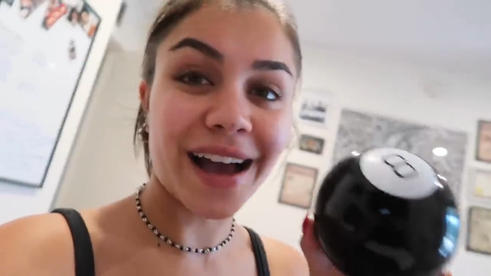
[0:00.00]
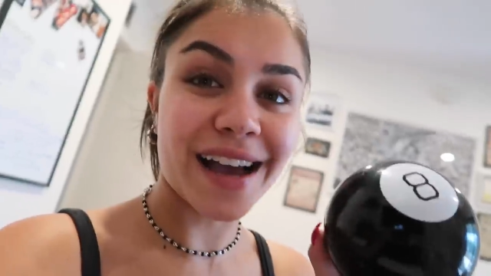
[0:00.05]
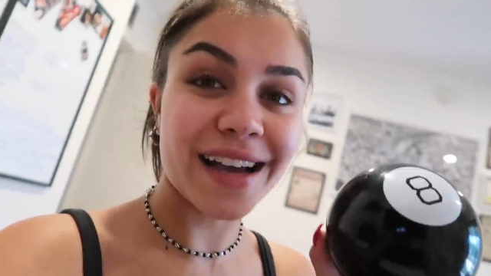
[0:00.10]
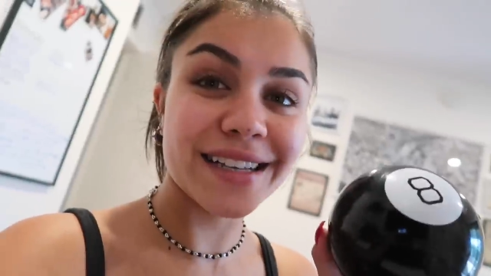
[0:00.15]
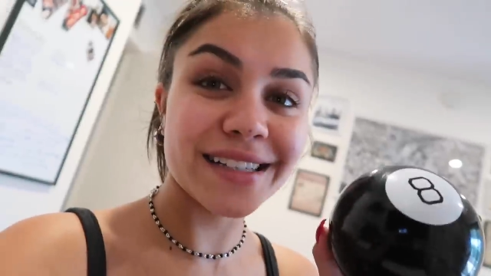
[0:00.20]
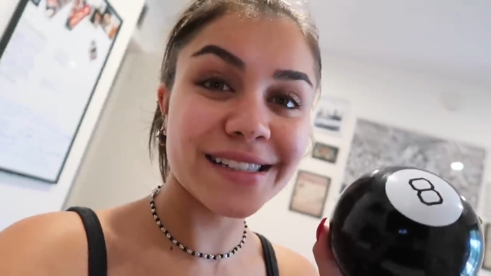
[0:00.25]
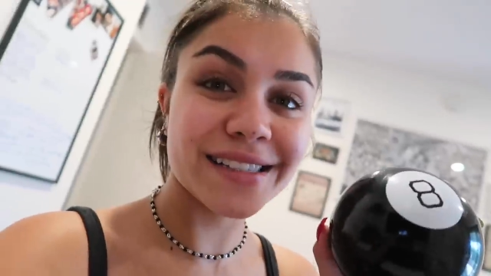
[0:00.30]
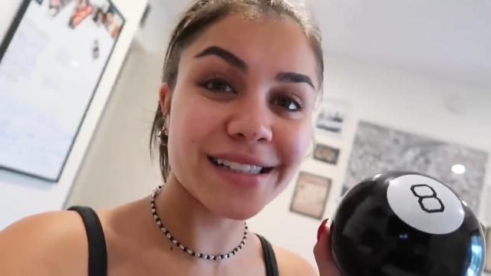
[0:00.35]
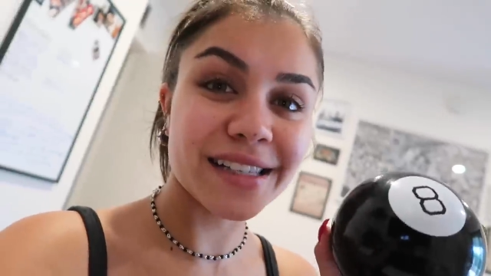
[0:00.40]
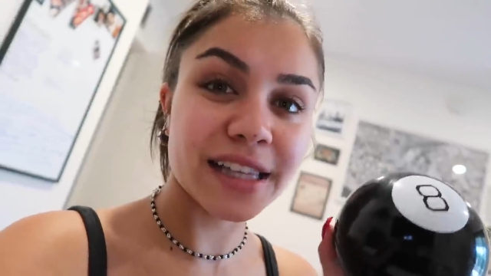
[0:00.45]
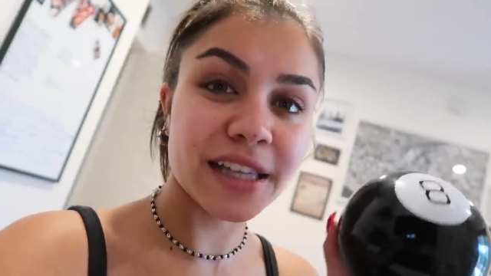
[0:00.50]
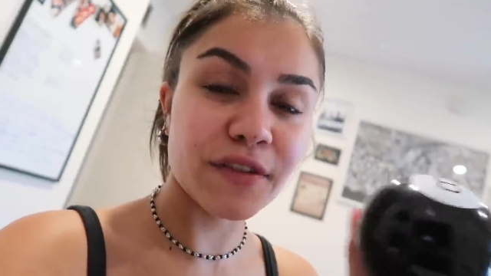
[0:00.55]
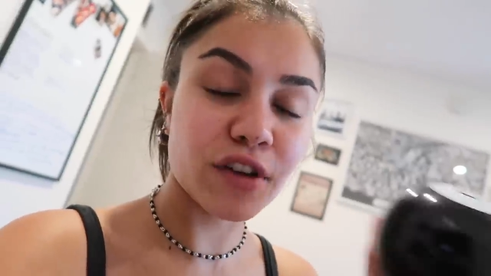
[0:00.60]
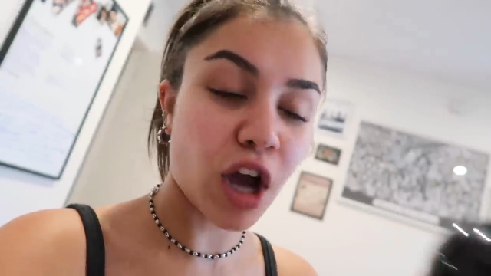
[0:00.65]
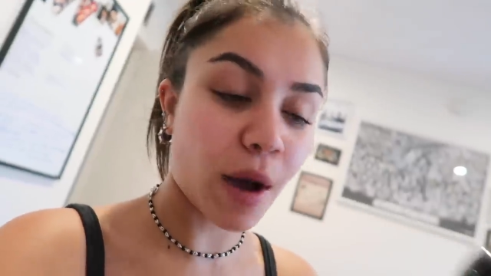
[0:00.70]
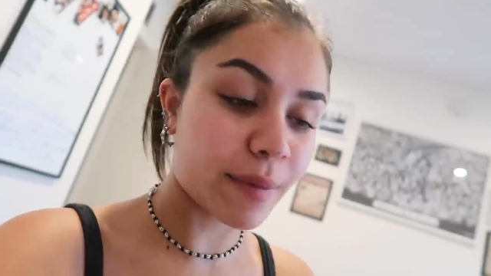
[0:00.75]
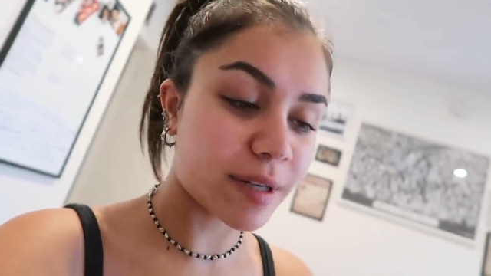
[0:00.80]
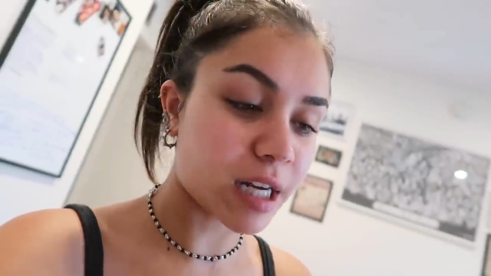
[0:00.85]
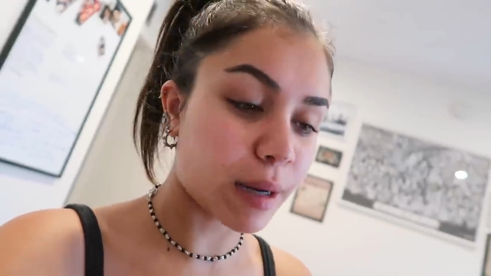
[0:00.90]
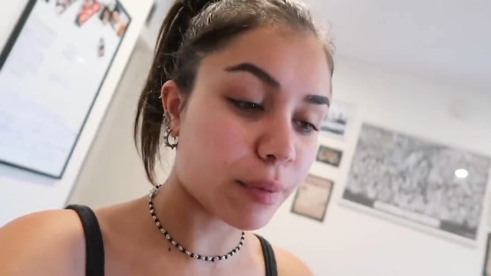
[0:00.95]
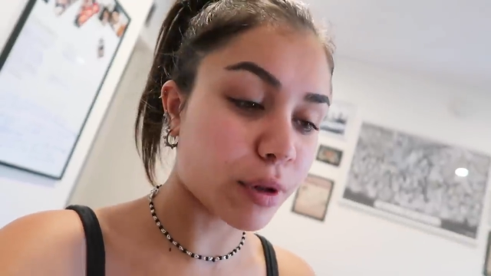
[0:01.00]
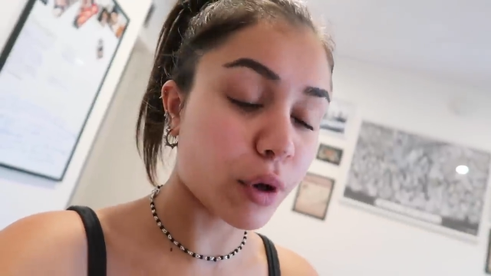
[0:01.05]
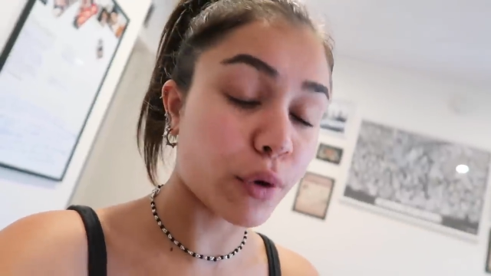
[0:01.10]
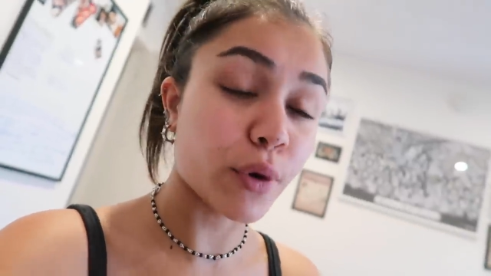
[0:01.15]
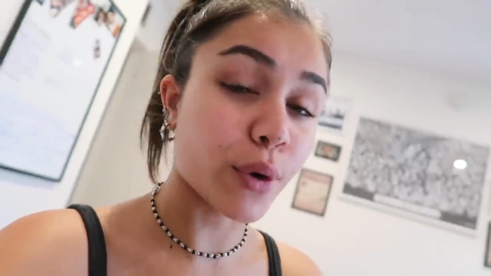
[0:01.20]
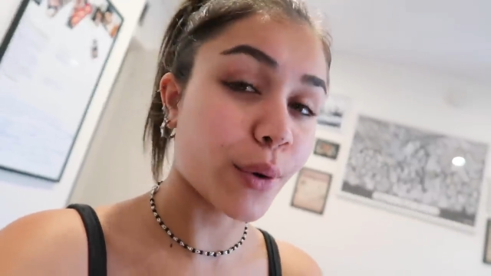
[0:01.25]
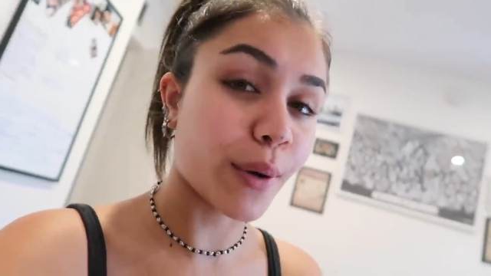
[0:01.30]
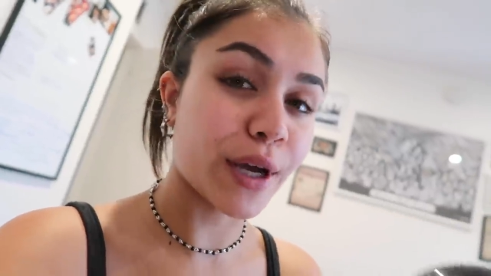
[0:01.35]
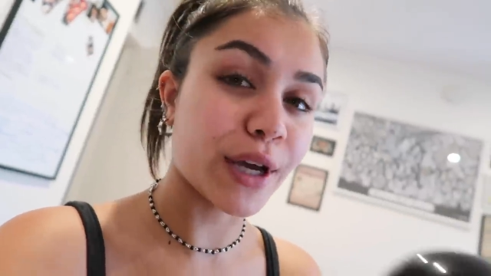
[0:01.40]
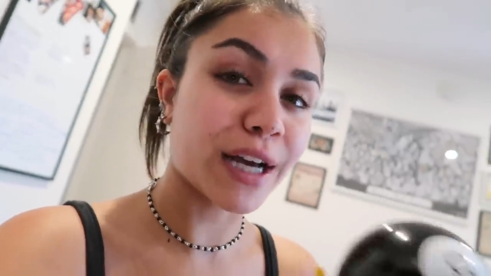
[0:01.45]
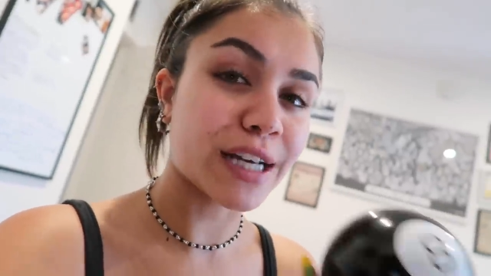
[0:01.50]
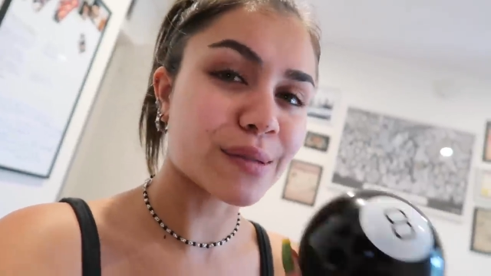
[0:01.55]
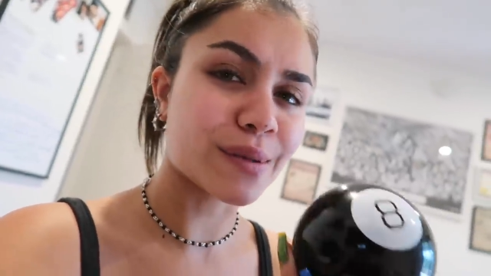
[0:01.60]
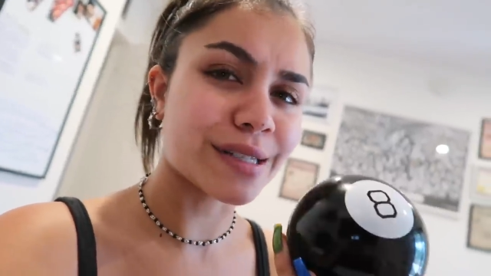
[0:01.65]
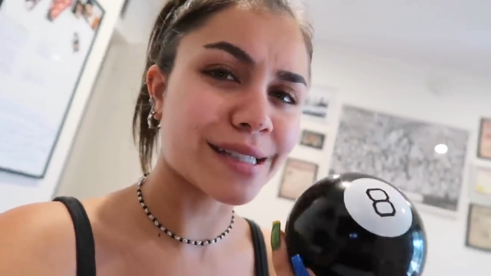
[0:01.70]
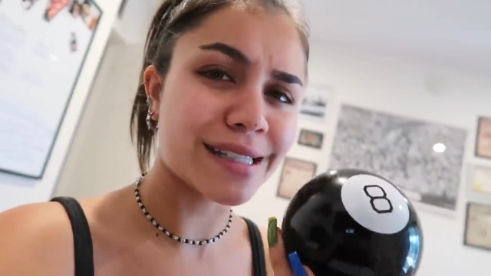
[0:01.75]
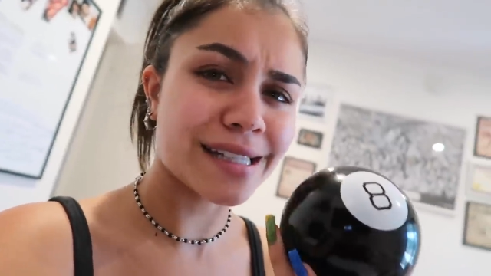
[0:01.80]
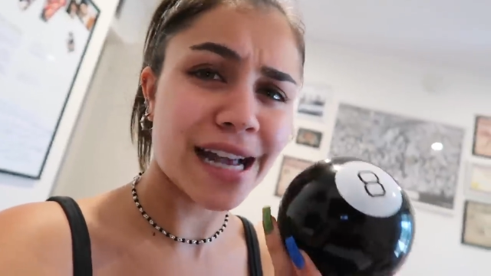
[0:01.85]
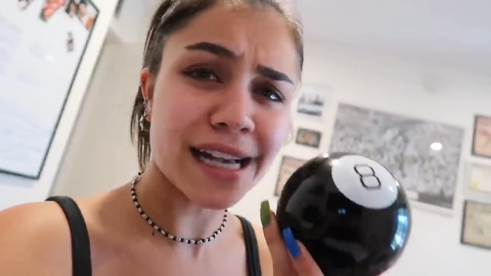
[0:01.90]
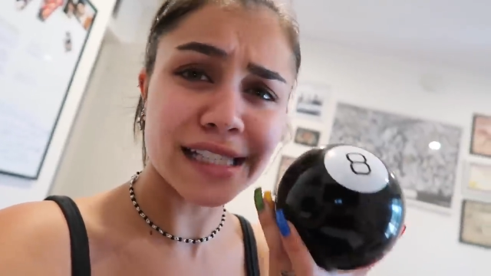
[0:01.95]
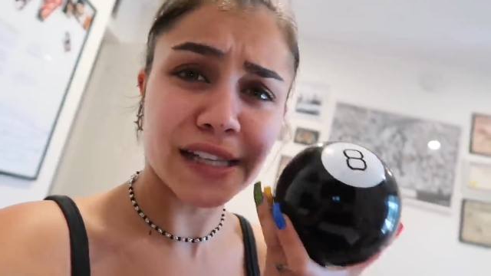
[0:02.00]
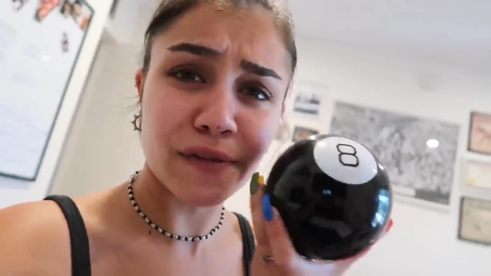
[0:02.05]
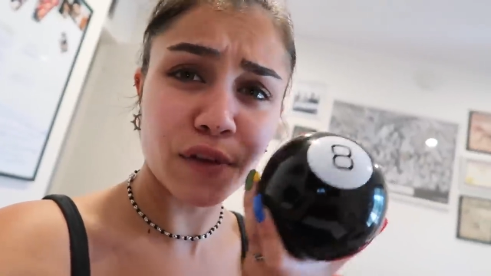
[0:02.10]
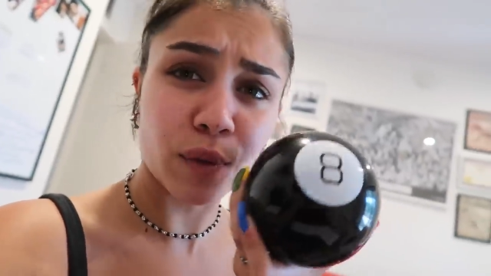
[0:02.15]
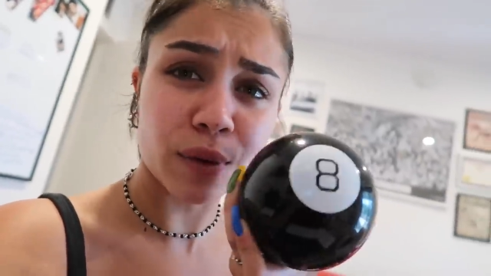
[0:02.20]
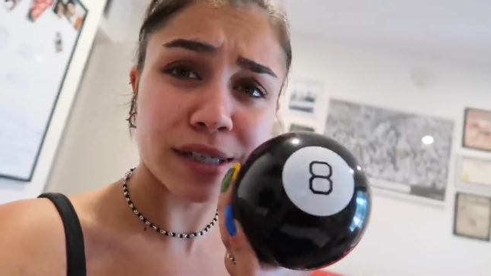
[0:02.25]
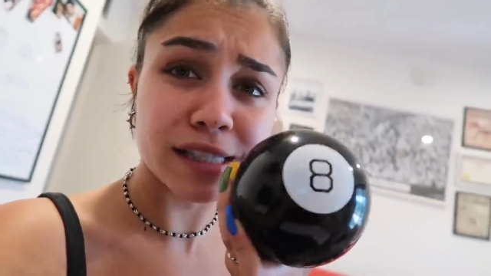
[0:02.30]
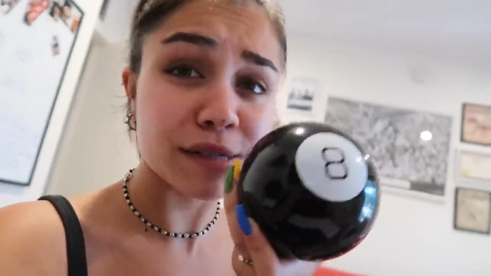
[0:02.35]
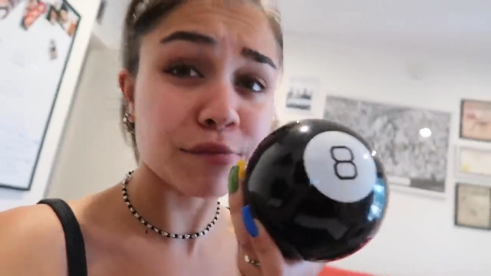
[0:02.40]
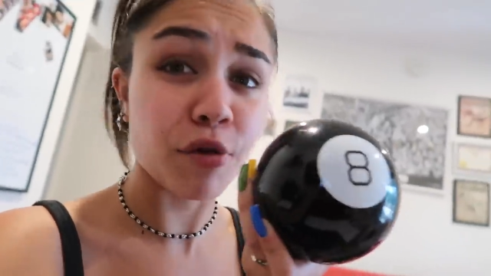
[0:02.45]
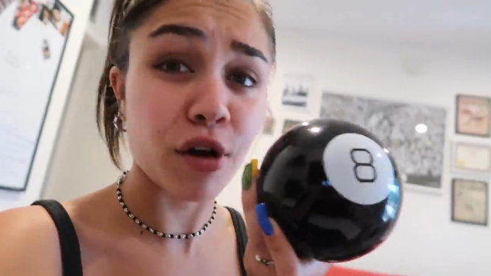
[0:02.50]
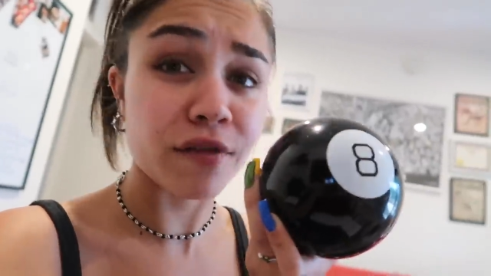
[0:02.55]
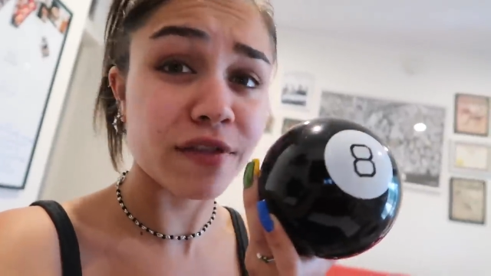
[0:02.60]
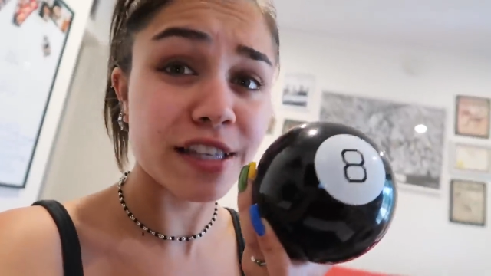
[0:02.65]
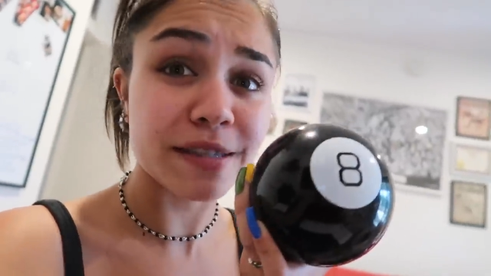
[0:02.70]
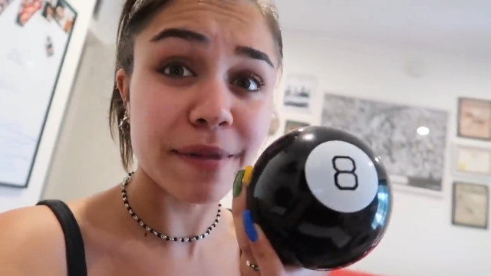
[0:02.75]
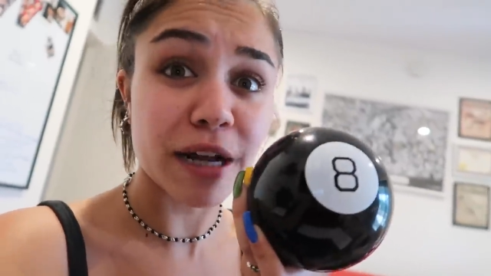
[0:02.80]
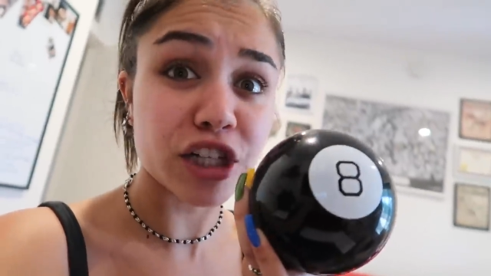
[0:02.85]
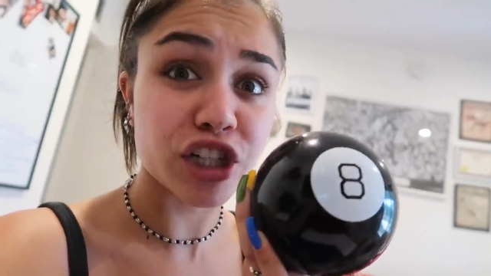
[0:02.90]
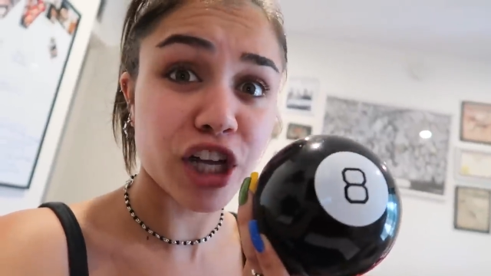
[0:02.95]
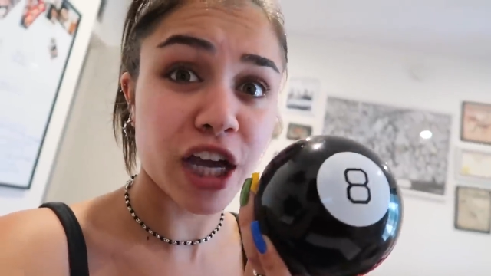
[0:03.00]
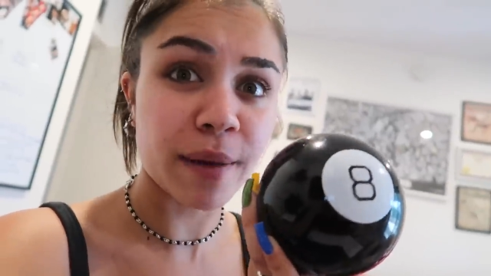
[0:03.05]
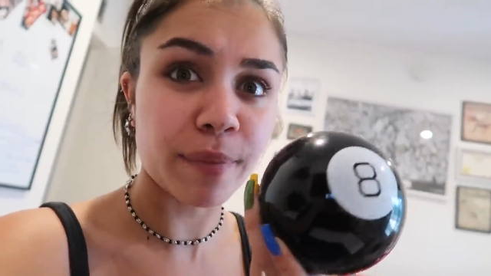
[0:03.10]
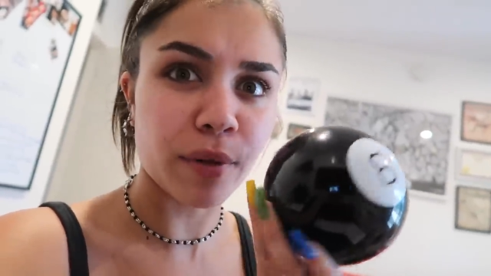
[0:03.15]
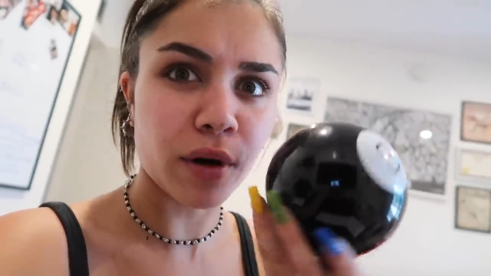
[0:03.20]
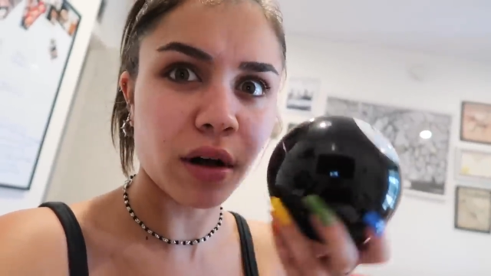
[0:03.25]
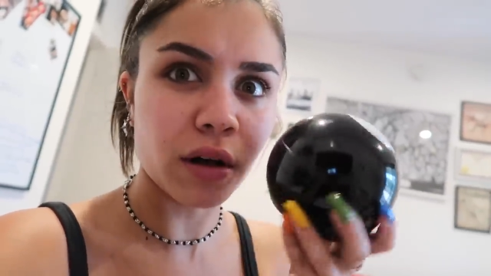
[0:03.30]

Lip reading: Guys, leave a comment down below who or what you guys wanna see next if you wanna see more of this Magic 8